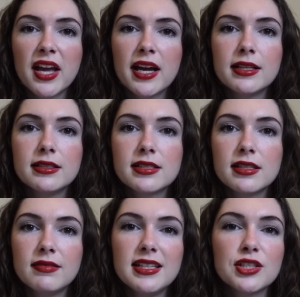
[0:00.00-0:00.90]
And
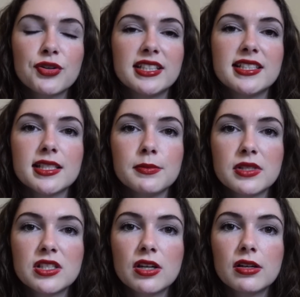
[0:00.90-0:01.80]
these
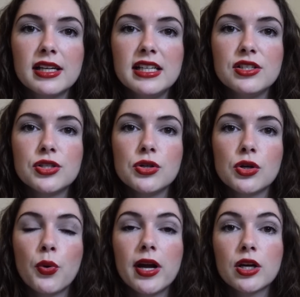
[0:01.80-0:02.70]
criticisms turn into
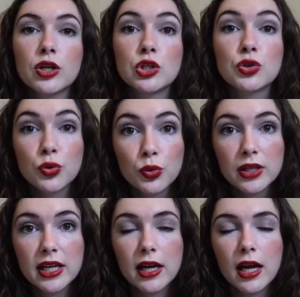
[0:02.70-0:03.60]
quite
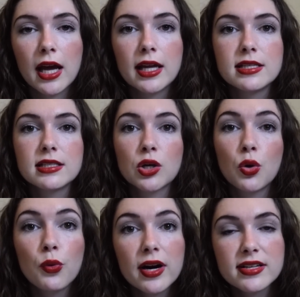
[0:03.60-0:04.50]
controlling and
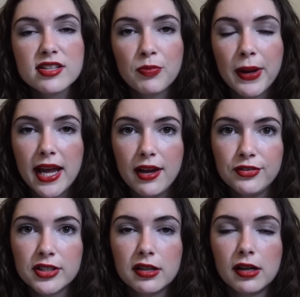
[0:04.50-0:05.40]
coercive
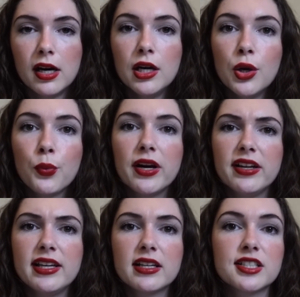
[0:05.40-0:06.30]
behaviour where
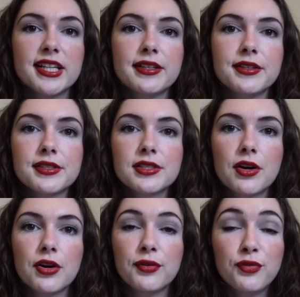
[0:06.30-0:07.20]
he curtails
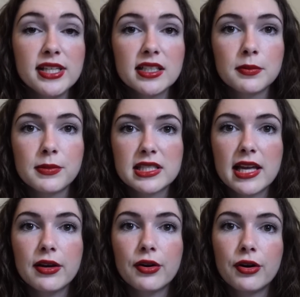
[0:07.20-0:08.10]
her freedoms,
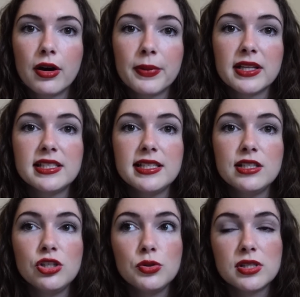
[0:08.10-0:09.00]
like her ability
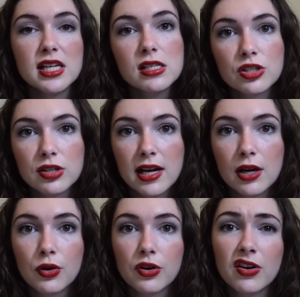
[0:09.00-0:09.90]
to use the internet
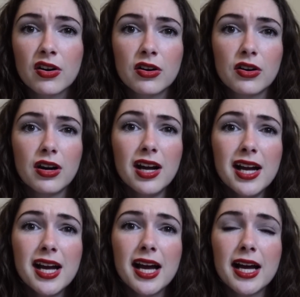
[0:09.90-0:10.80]
or her
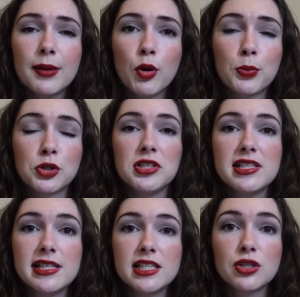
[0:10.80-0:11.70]

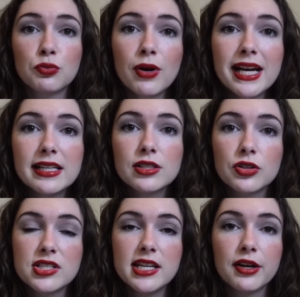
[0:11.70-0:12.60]
opportunities to write
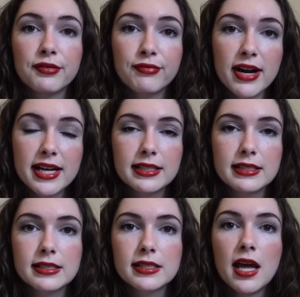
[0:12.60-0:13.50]
or see her
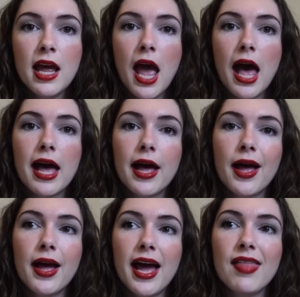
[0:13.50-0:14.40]
friends.
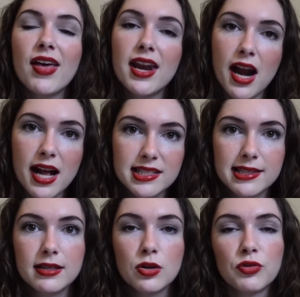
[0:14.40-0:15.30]
And then as
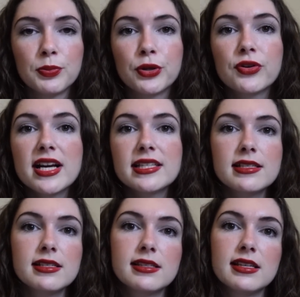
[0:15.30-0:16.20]
the novel
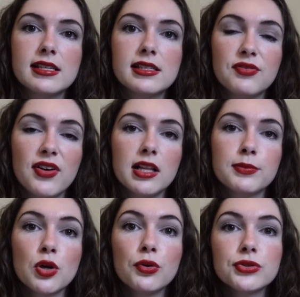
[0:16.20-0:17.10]
progresses, this
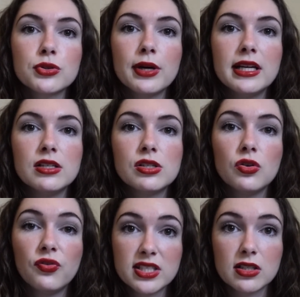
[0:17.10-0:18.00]
develops also into
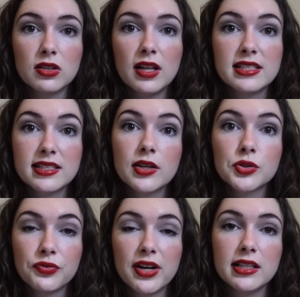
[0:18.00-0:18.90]
physical and
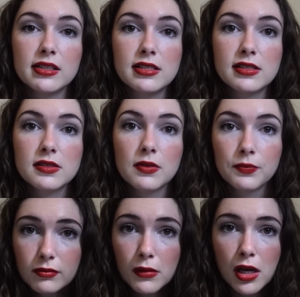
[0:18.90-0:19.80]
sexual violence.
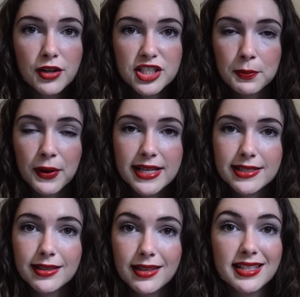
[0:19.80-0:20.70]

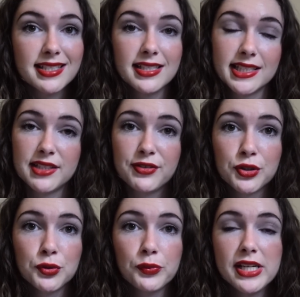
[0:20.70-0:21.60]
Unsurprisingly, this is a
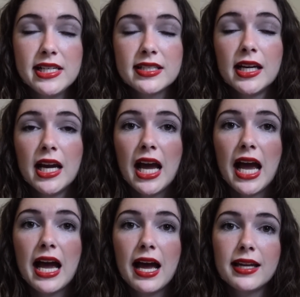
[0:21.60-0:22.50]
difficult read
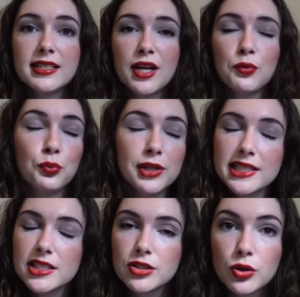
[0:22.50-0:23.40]
and it really
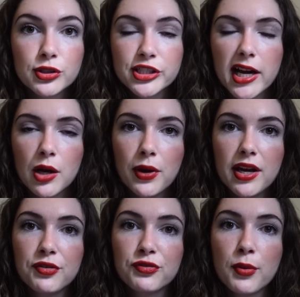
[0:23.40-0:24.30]
does not shy
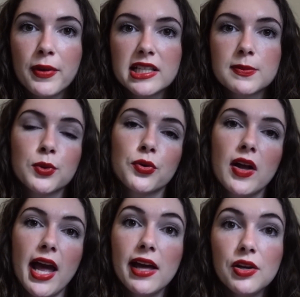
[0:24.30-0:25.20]
away from
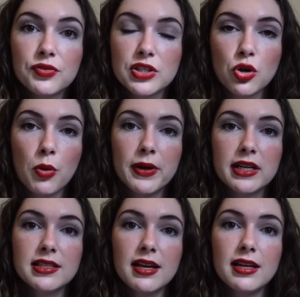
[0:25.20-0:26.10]
exploring any of the
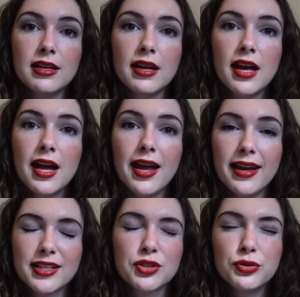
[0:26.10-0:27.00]
topics in
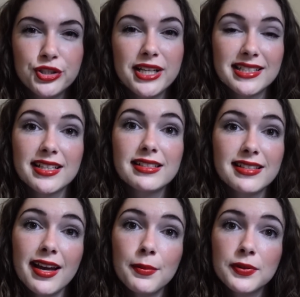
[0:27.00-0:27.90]
excruciating
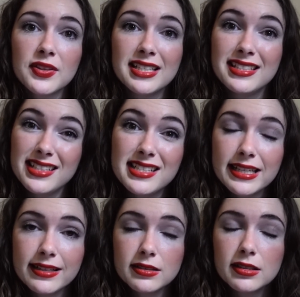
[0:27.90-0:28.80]
depth and
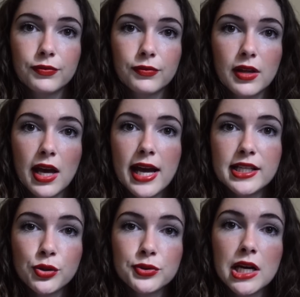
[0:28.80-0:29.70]
detail. It
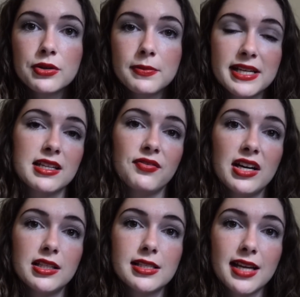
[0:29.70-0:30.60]
shows how domestic
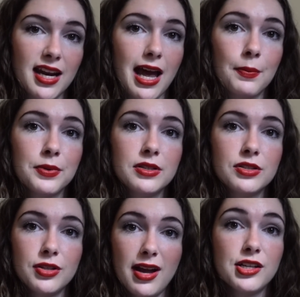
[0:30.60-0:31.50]
violence can happen
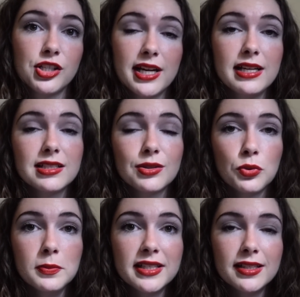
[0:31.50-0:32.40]
to educated
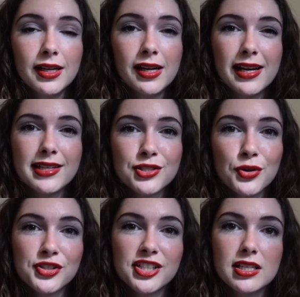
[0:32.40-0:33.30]
women. It's
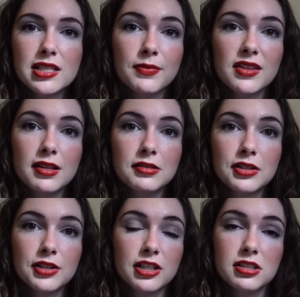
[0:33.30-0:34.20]
not just something
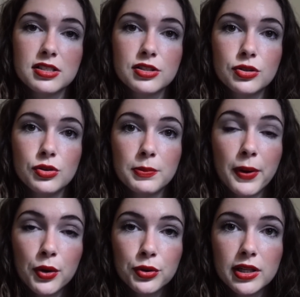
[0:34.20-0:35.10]
that occurs to the
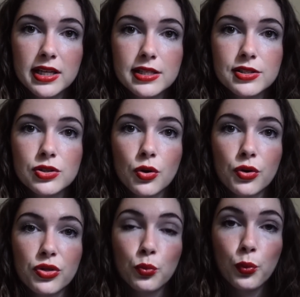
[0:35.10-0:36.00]
powerless
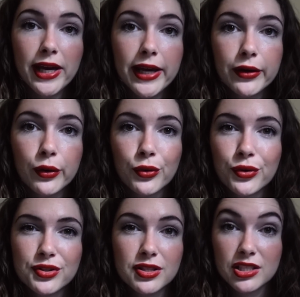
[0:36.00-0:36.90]
or the weak
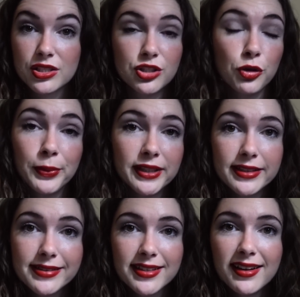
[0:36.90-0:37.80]
or the stupid,